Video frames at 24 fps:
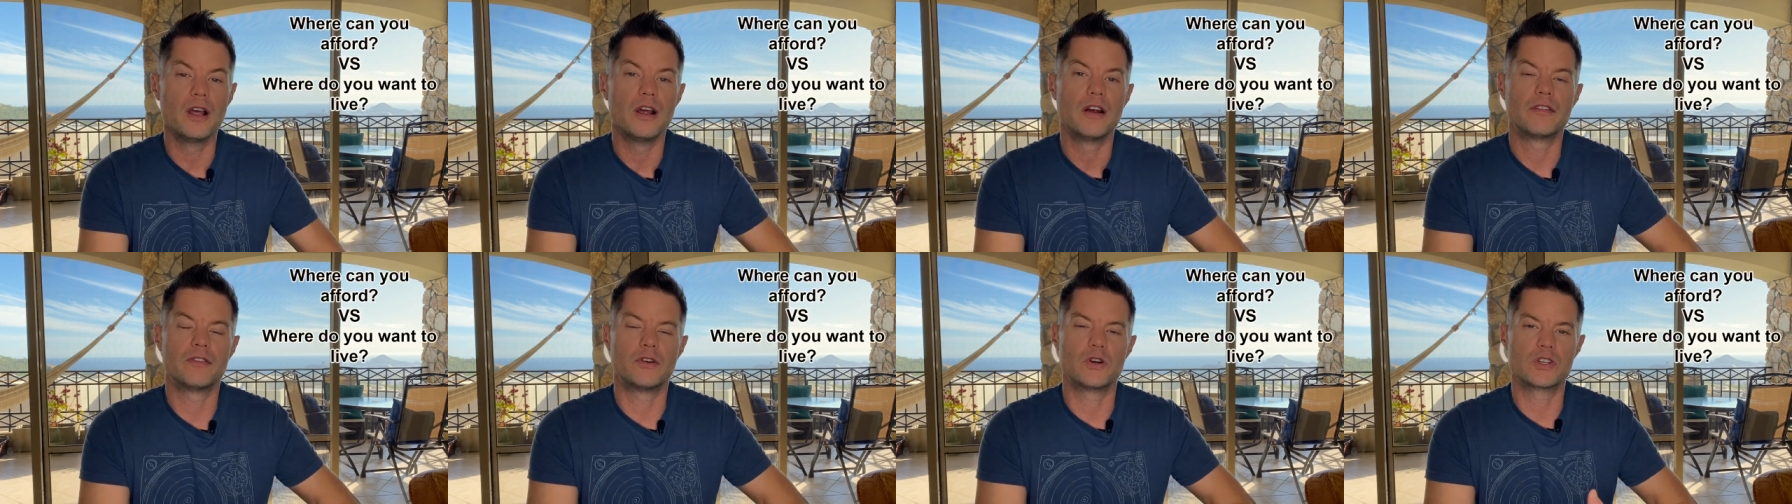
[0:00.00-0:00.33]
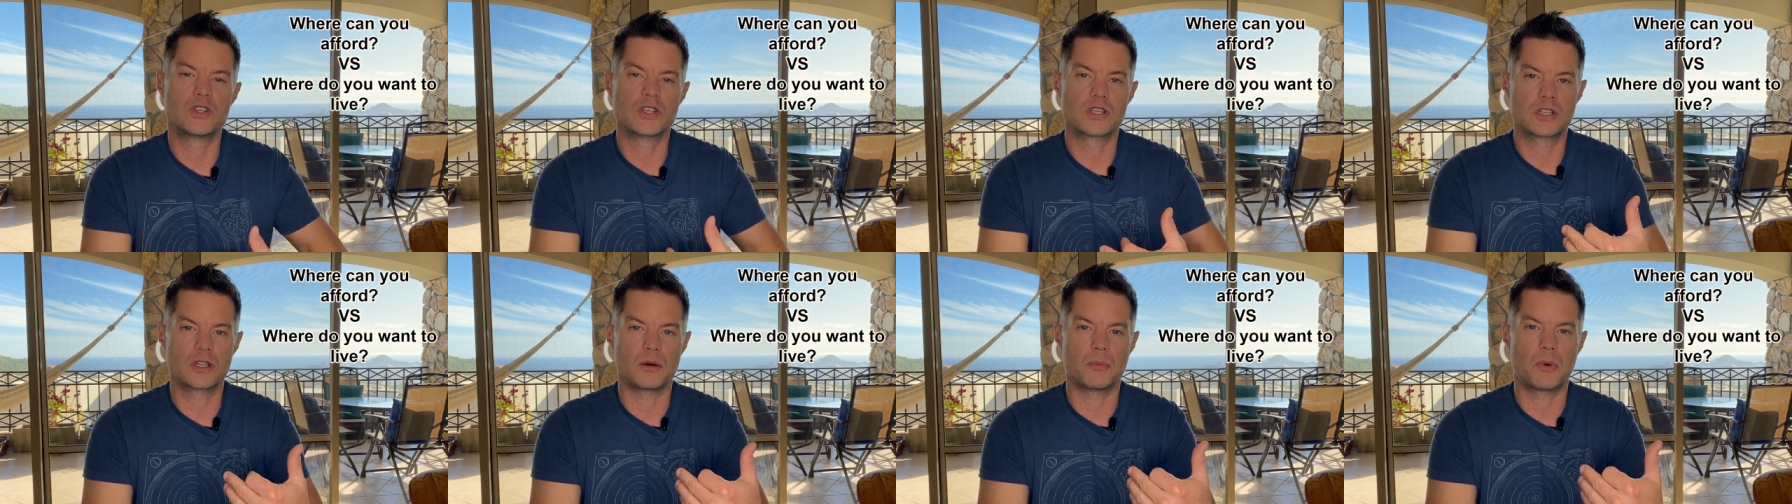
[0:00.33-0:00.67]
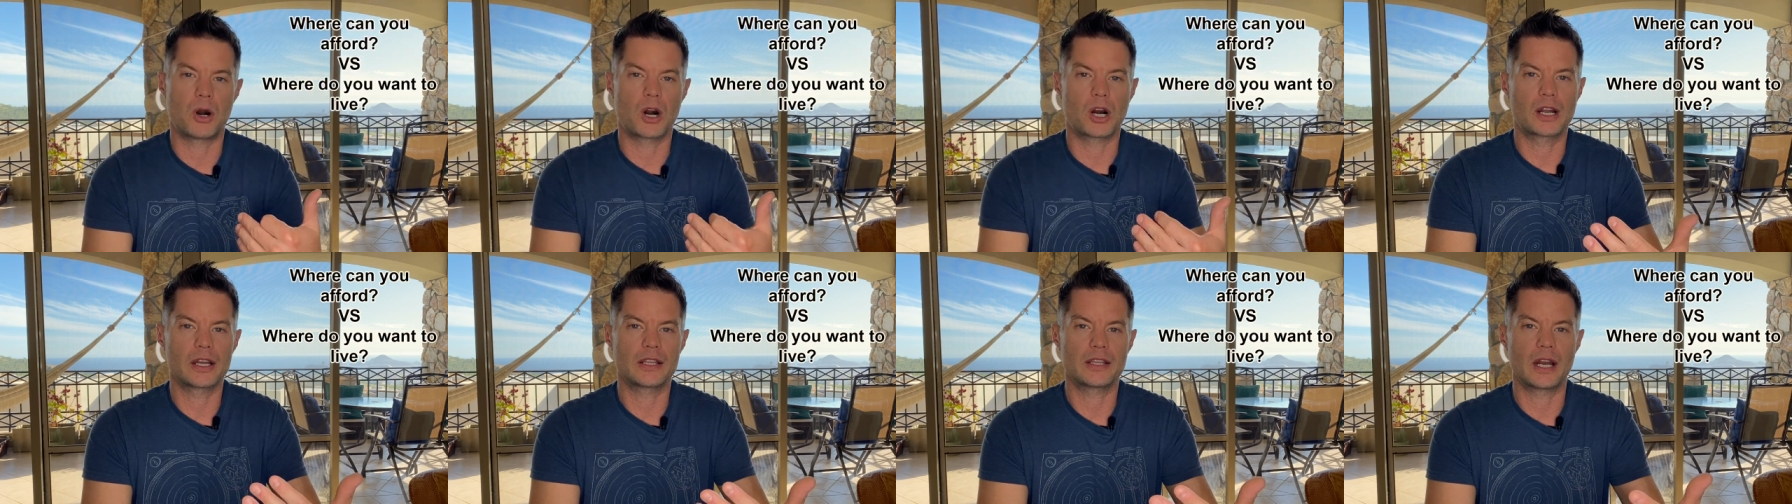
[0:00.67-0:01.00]
versus the
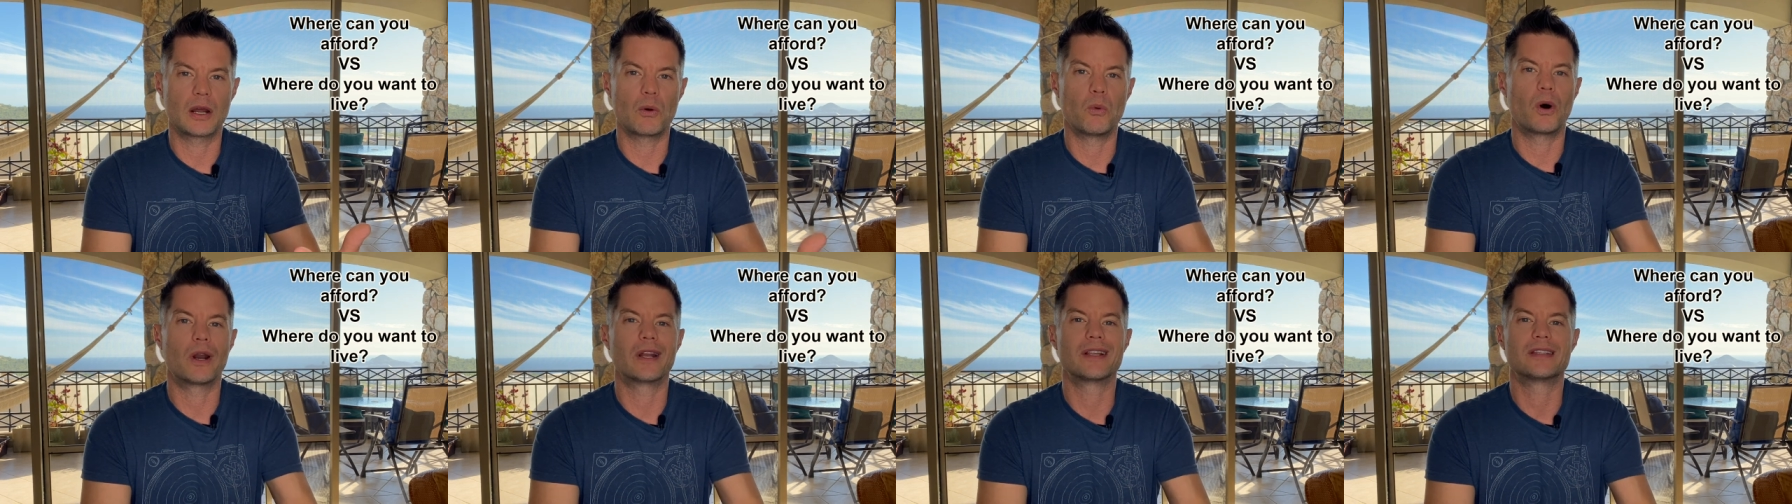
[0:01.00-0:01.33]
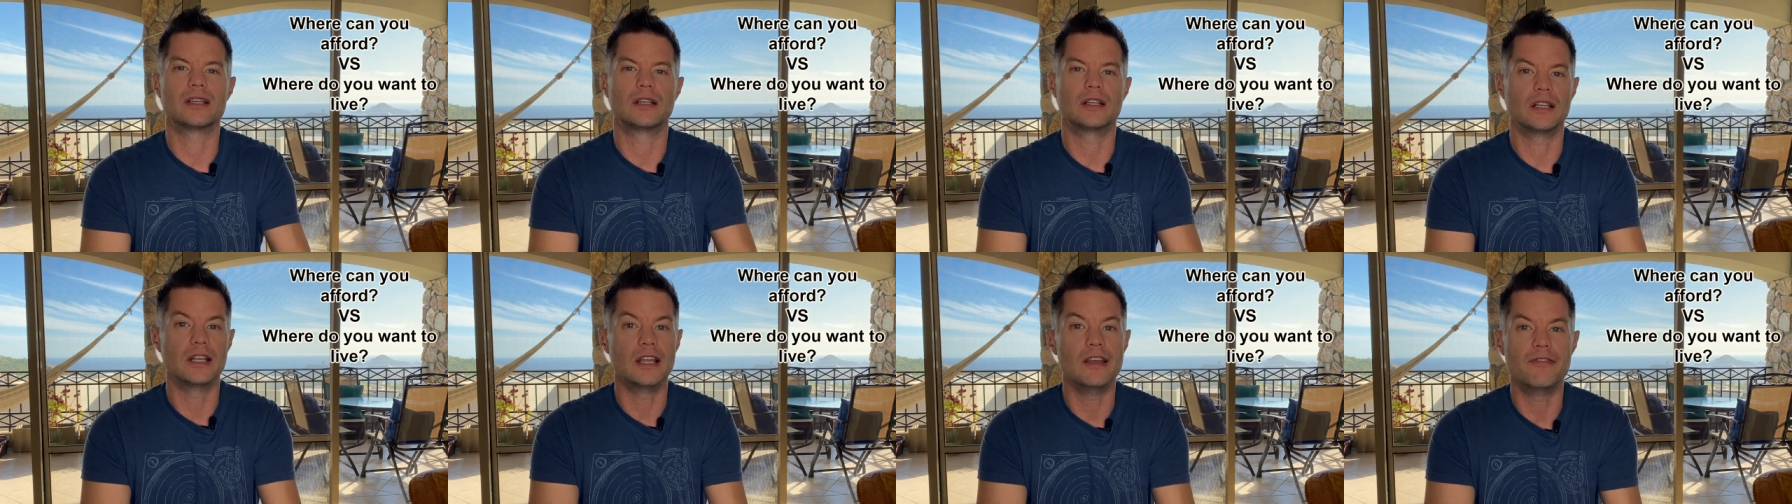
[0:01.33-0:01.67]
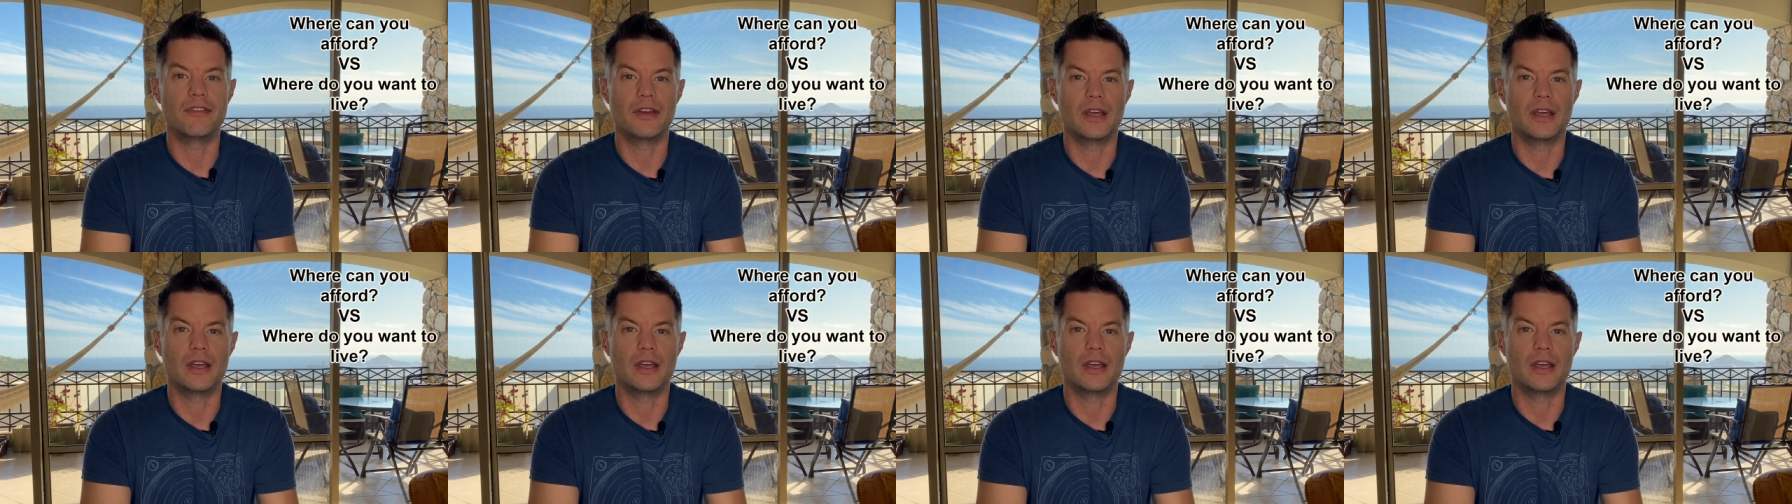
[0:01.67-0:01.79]
market that I wanted to live